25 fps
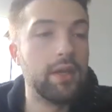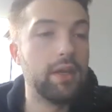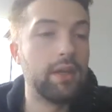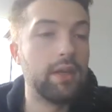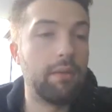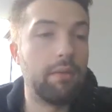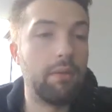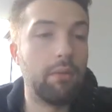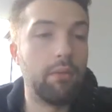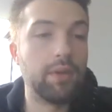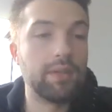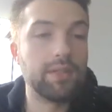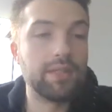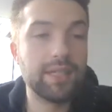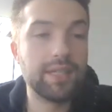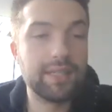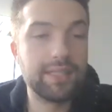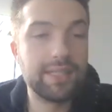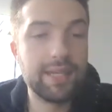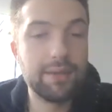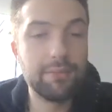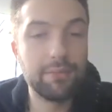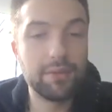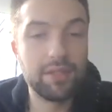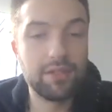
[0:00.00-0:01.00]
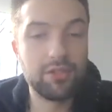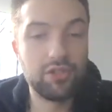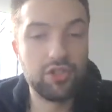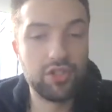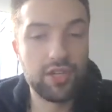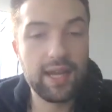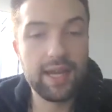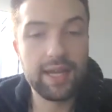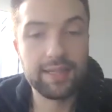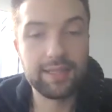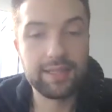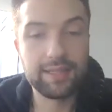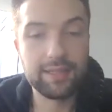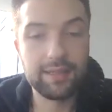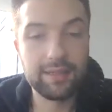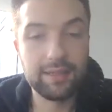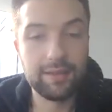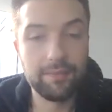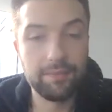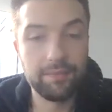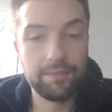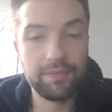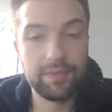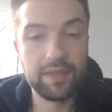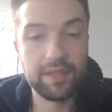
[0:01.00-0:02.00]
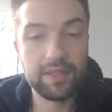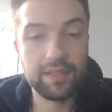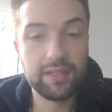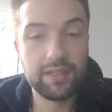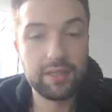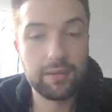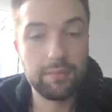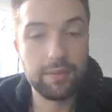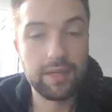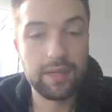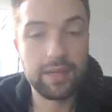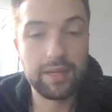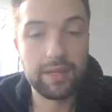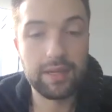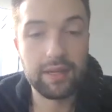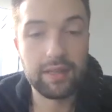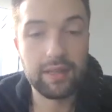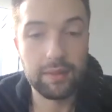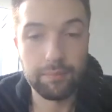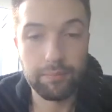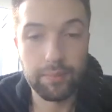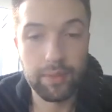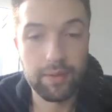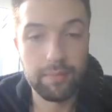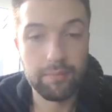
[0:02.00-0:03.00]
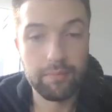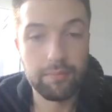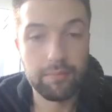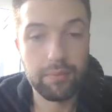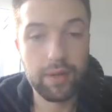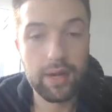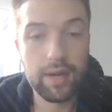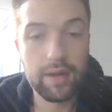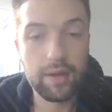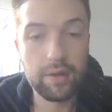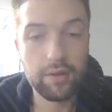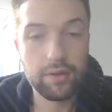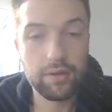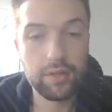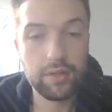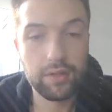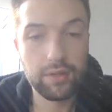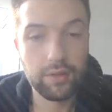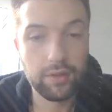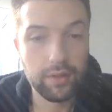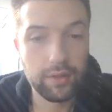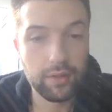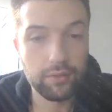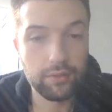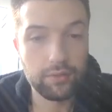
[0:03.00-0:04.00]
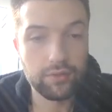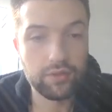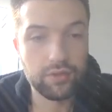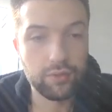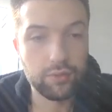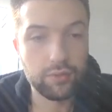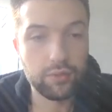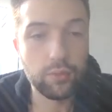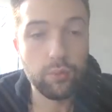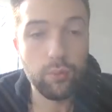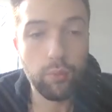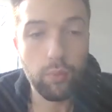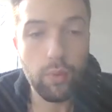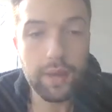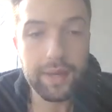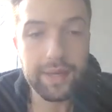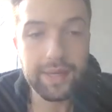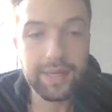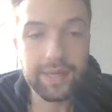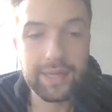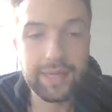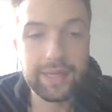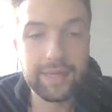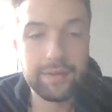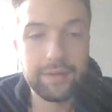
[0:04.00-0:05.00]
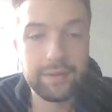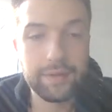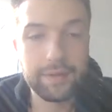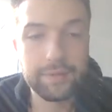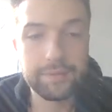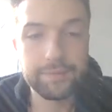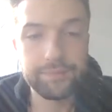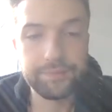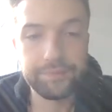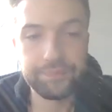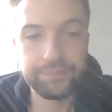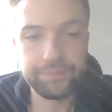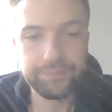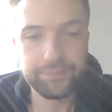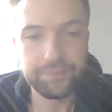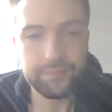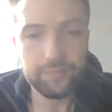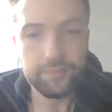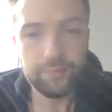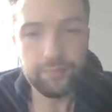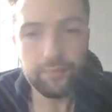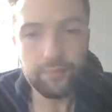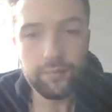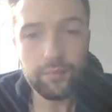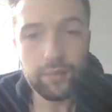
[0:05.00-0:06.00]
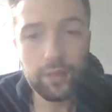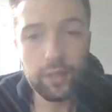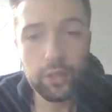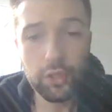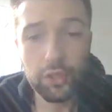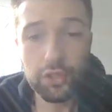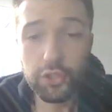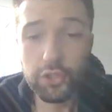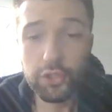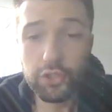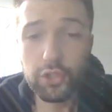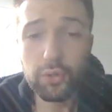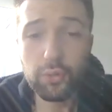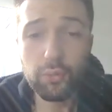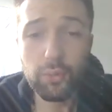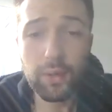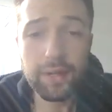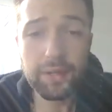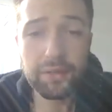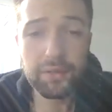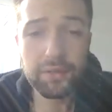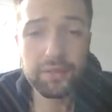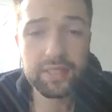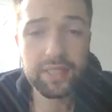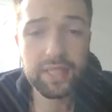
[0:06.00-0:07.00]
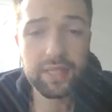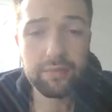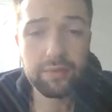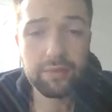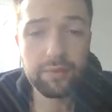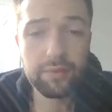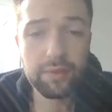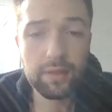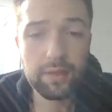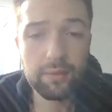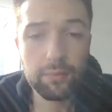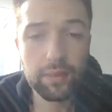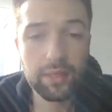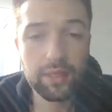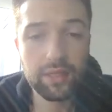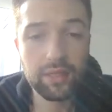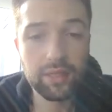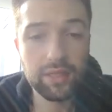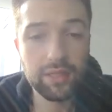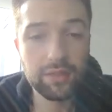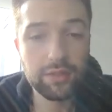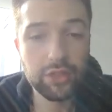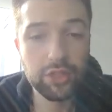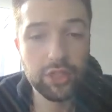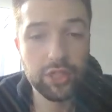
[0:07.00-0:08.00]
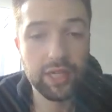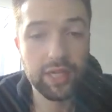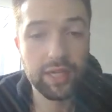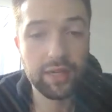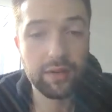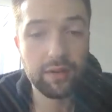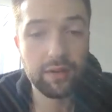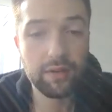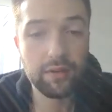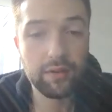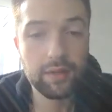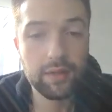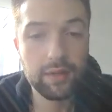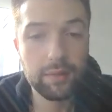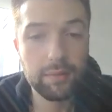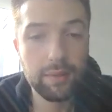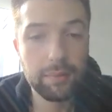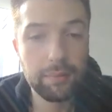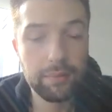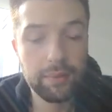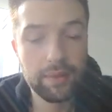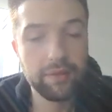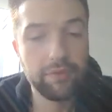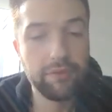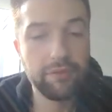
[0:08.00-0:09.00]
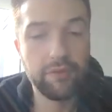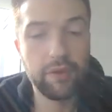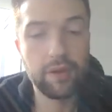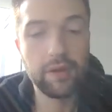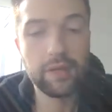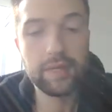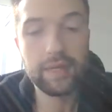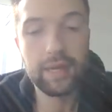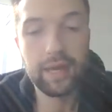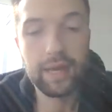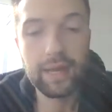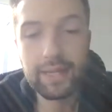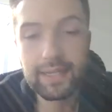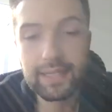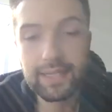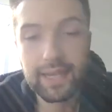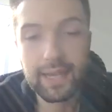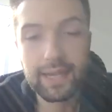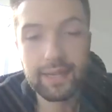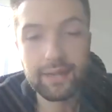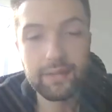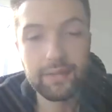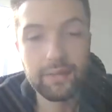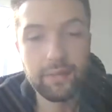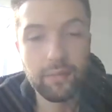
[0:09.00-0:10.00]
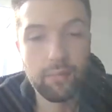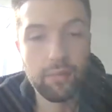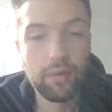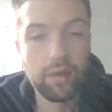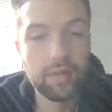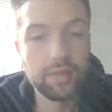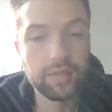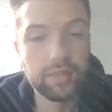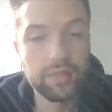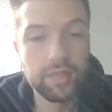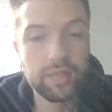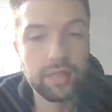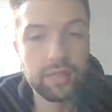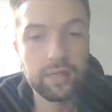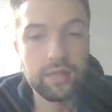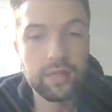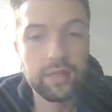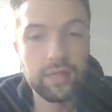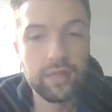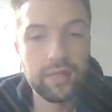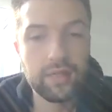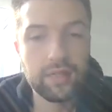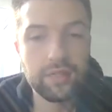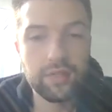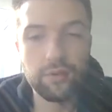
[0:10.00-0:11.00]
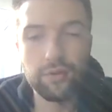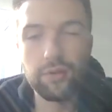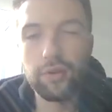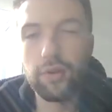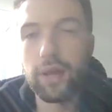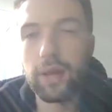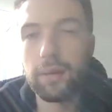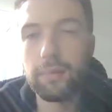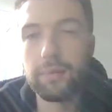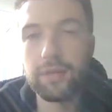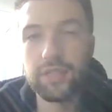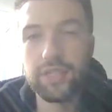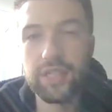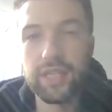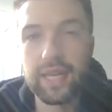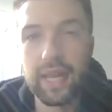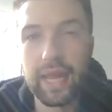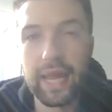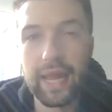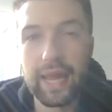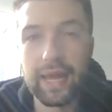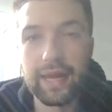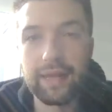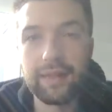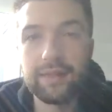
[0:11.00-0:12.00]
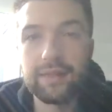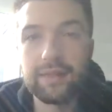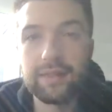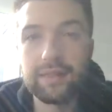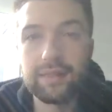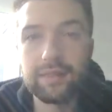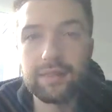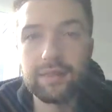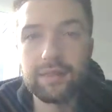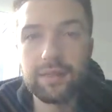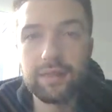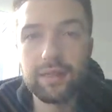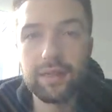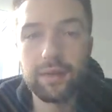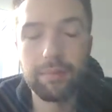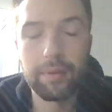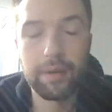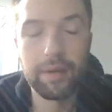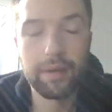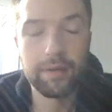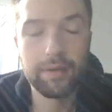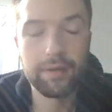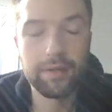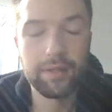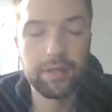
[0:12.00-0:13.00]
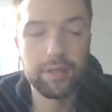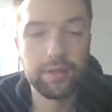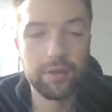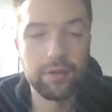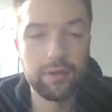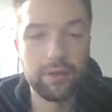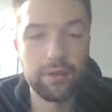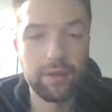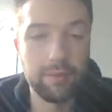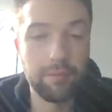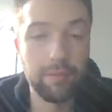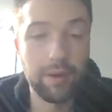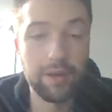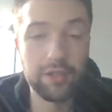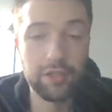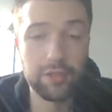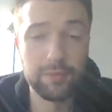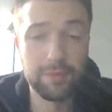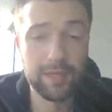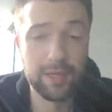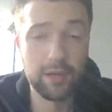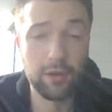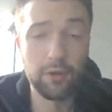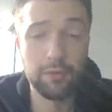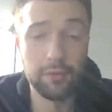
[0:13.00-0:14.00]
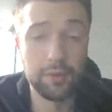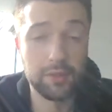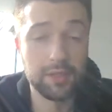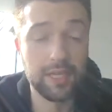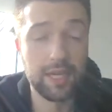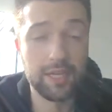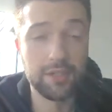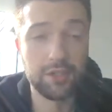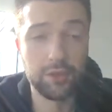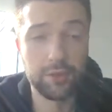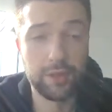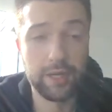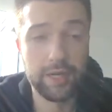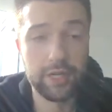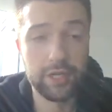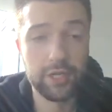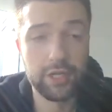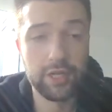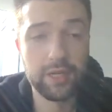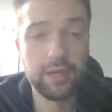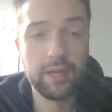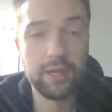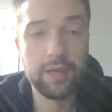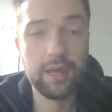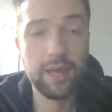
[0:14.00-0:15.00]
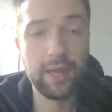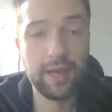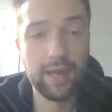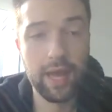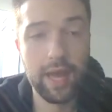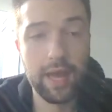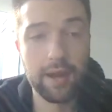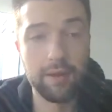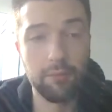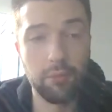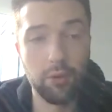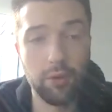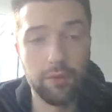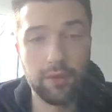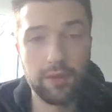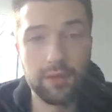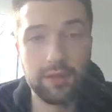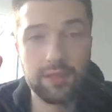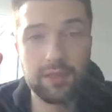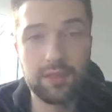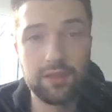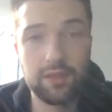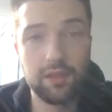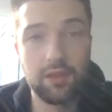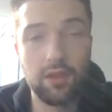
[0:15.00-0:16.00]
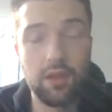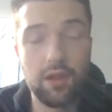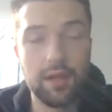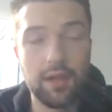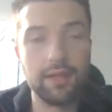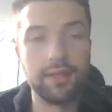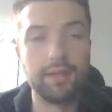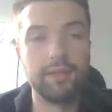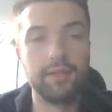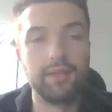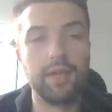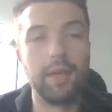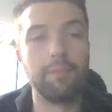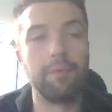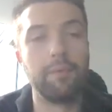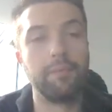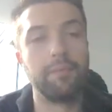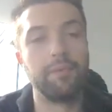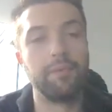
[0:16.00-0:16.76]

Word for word: Number 116 with the Jets. This could be a guy like Brenton Brown. You can go Zeus White here. You can go wide receiver with Khalil Shakir. He'd be a pretty fun guy to add to the roster. Don't know how much he adds compared to, it might just be oversaturation at a more of a slot type of